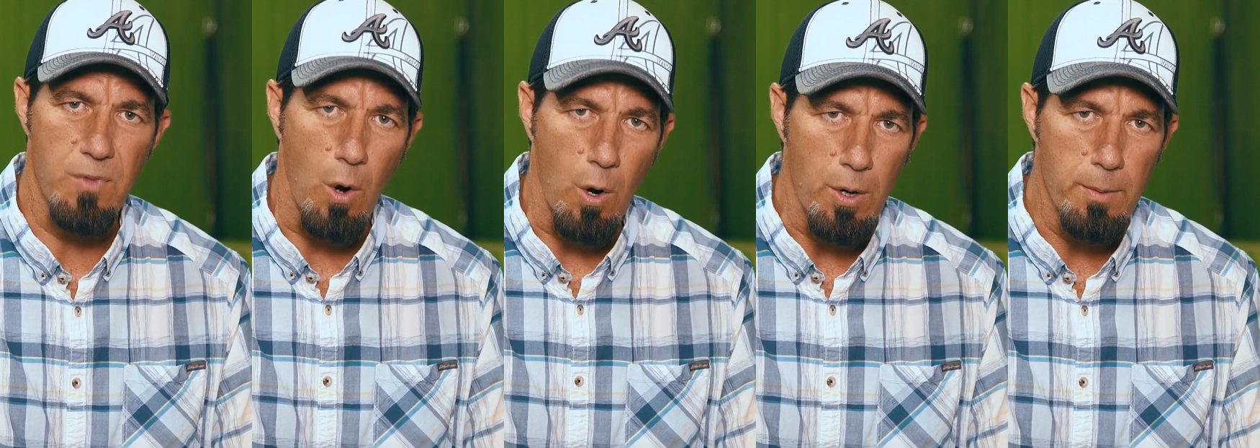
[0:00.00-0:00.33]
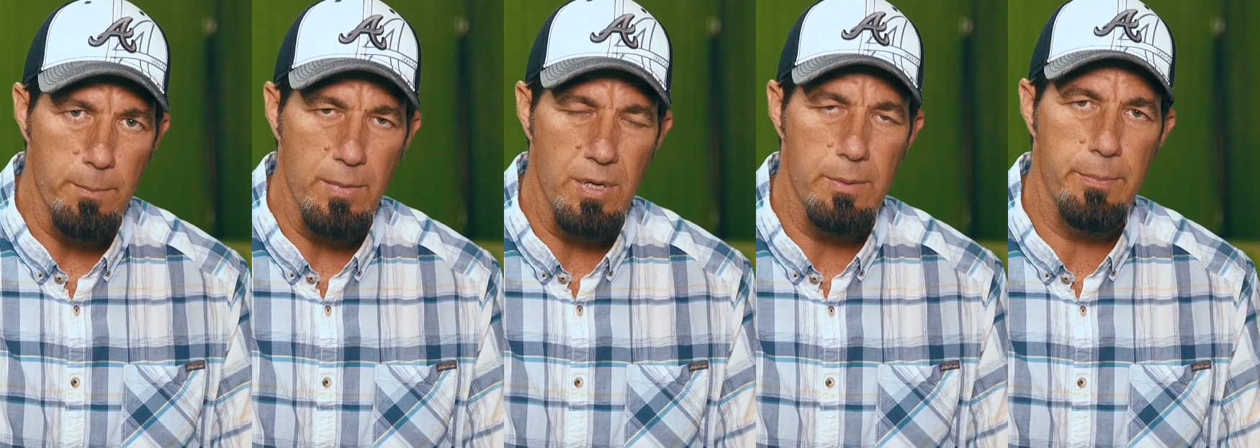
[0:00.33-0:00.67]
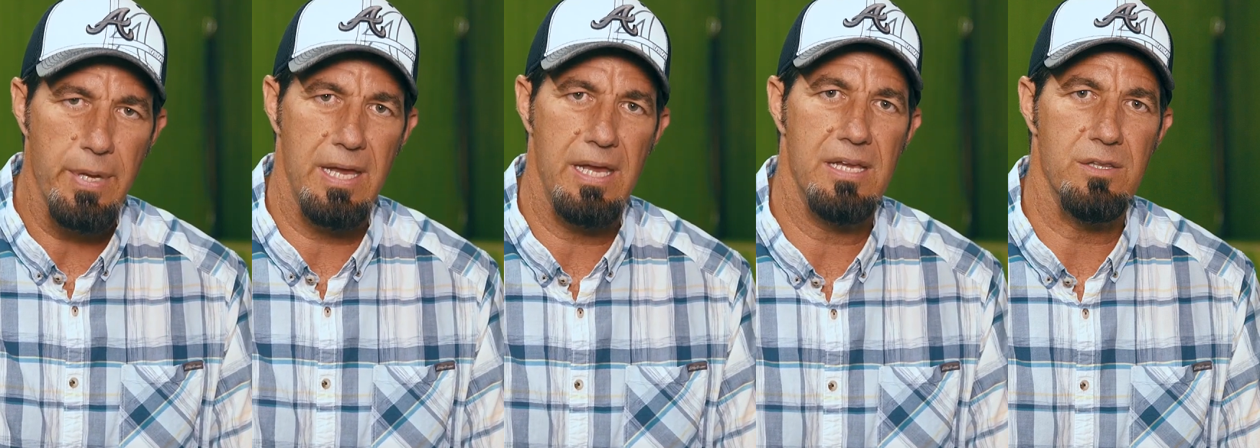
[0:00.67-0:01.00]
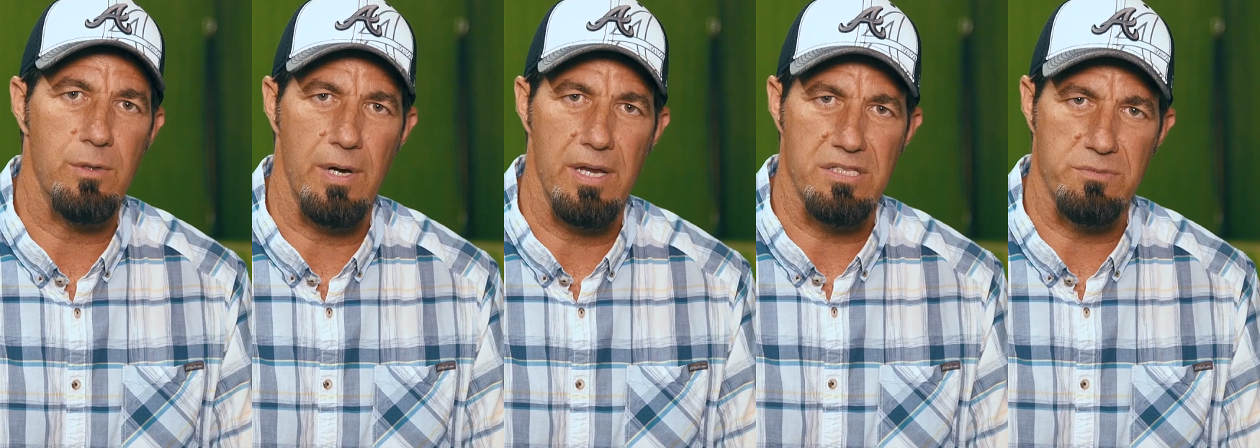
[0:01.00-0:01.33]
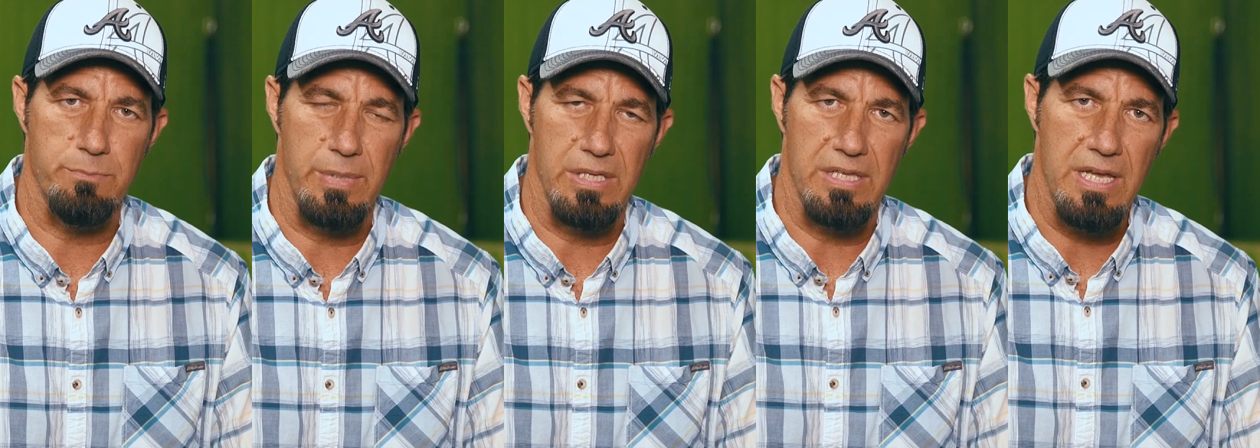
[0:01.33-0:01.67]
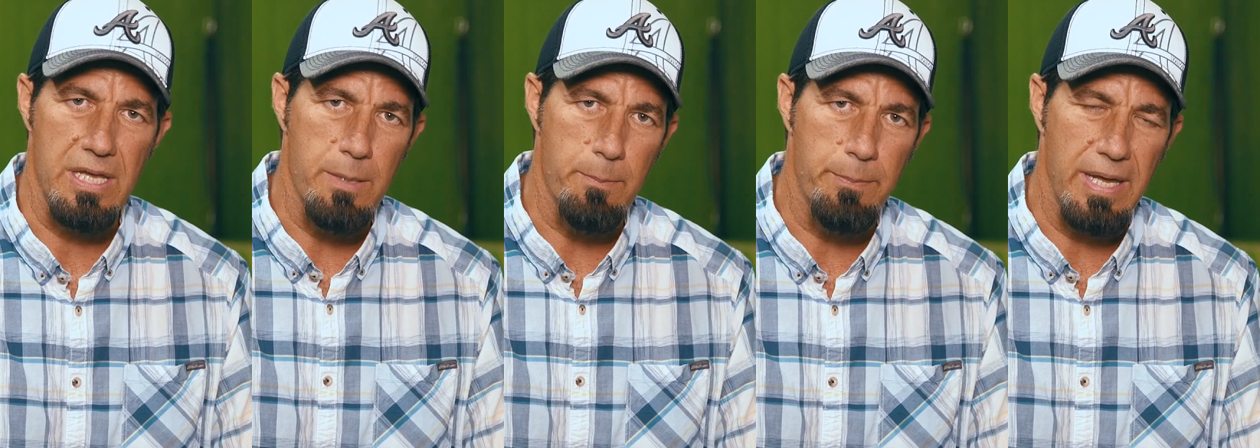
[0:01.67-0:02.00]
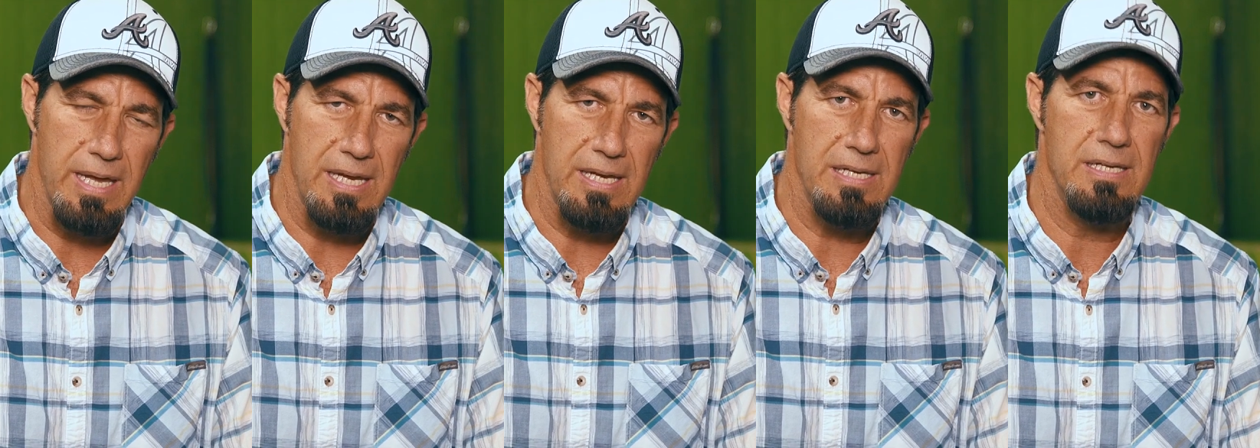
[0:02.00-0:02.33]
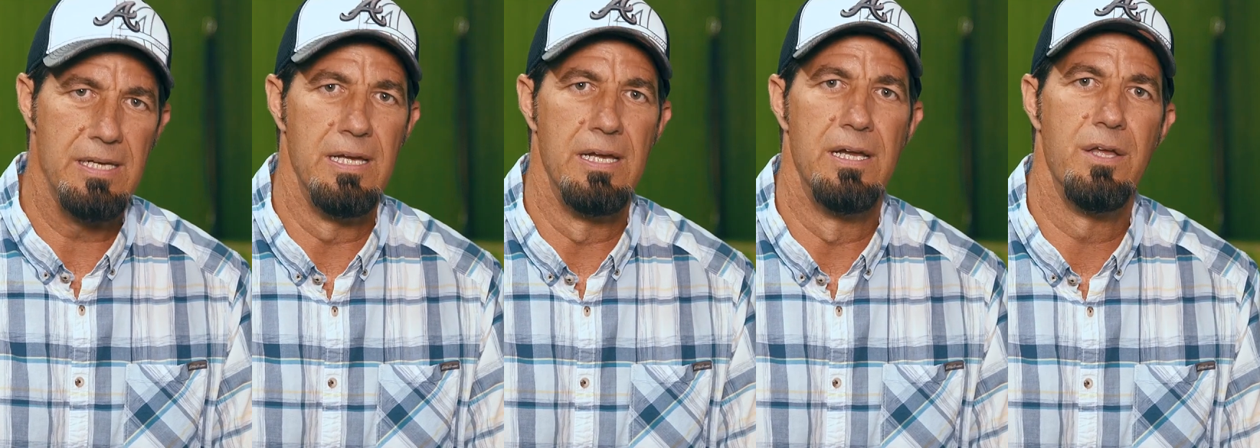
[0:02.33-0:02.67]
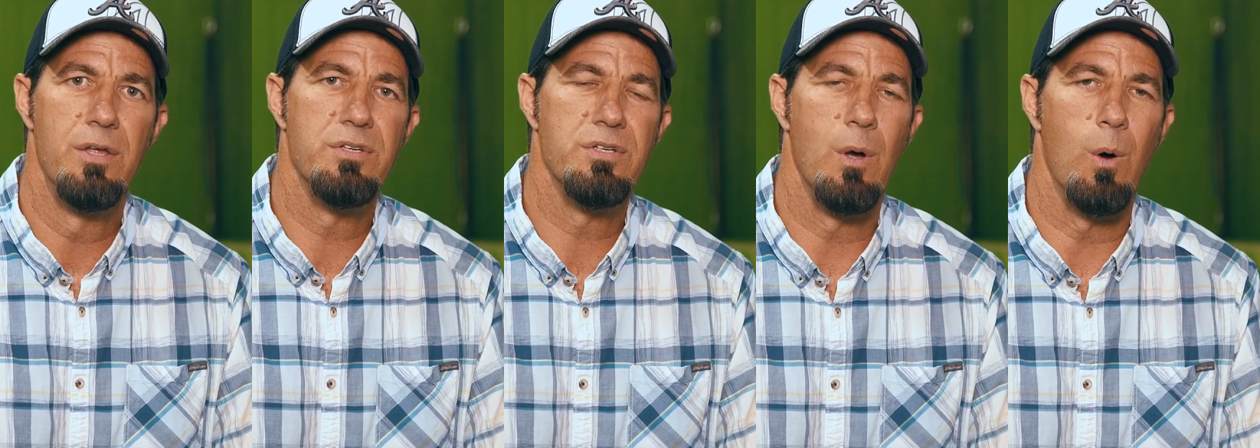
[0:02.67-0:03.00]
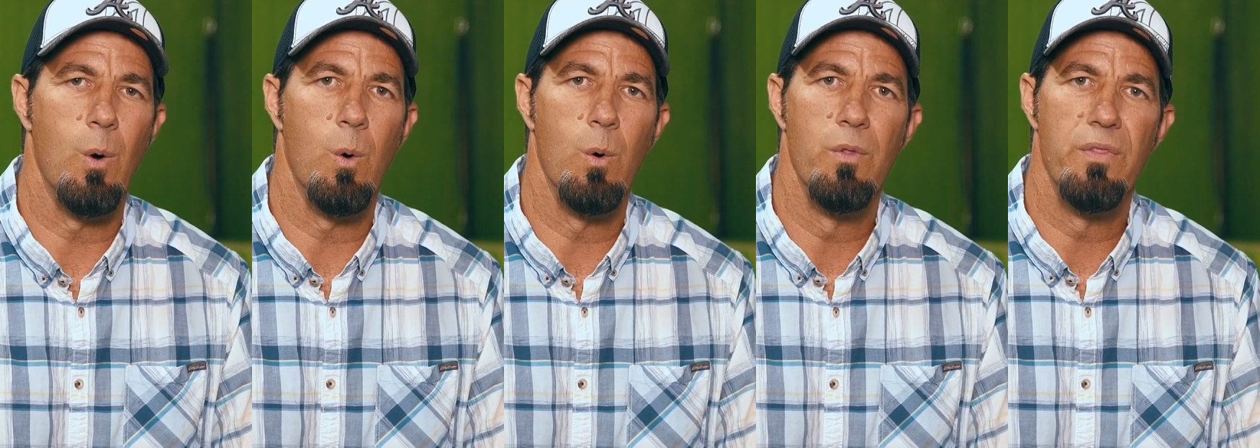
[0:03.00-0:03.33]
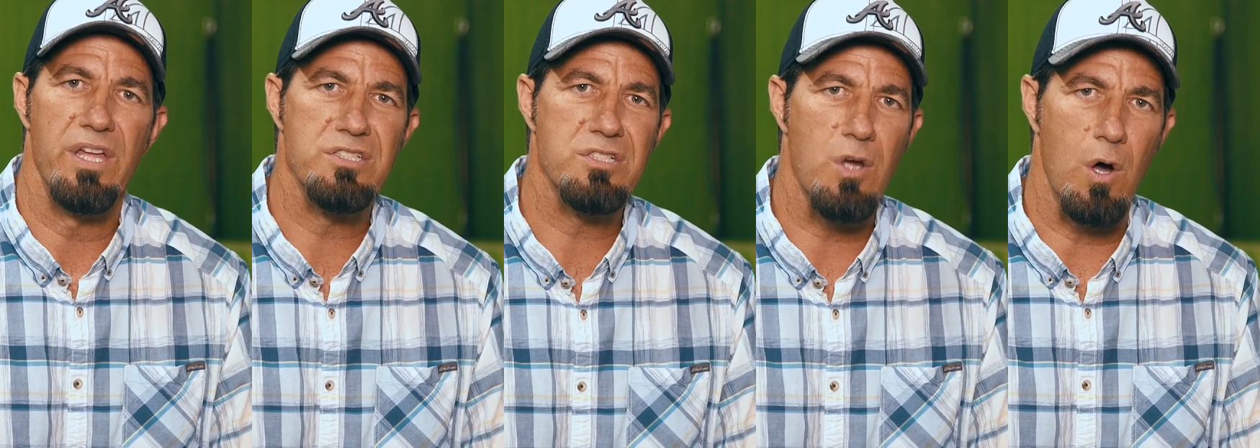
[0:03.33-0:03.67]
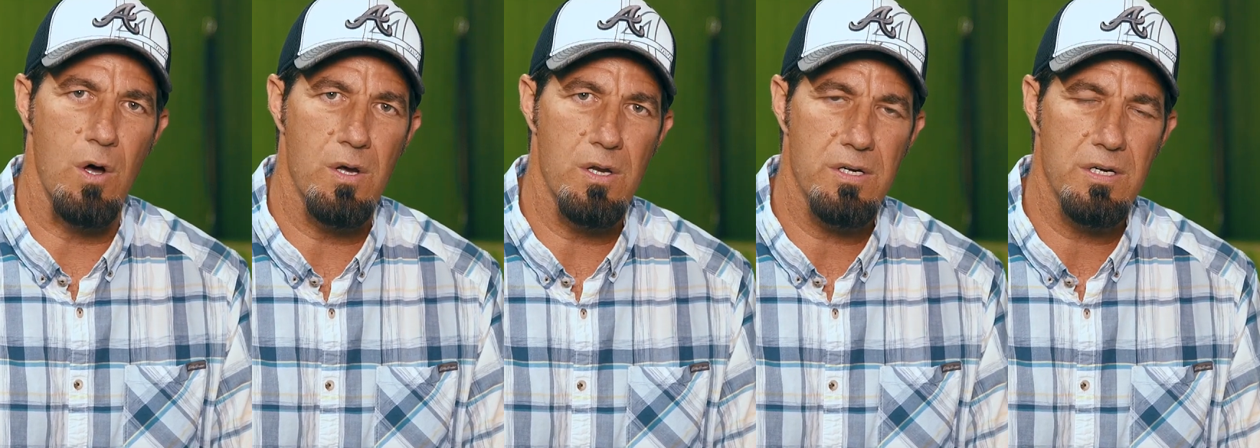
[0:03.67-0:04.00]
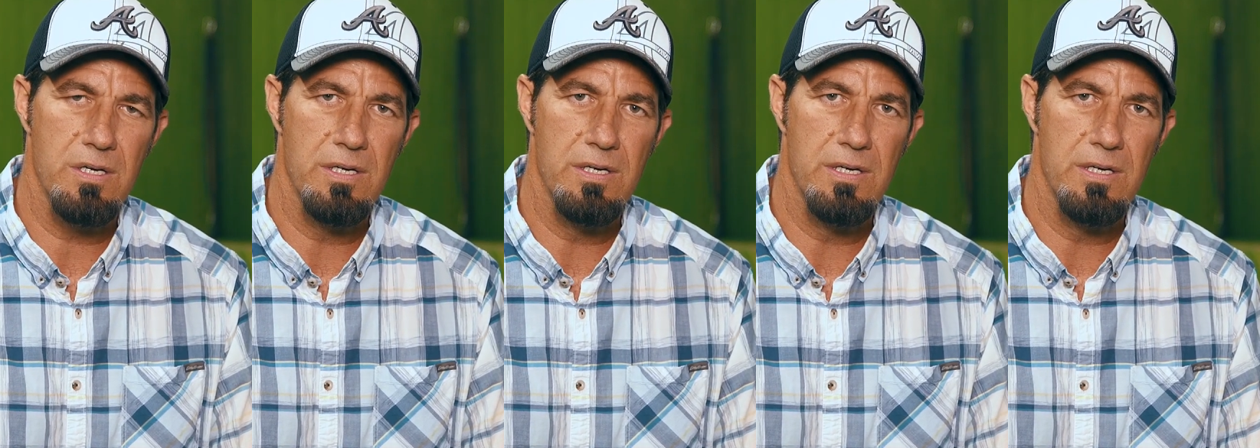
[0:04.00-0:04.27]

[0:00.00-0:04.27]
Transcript: arm pain, there hasn't been the hip pain, so that's gone.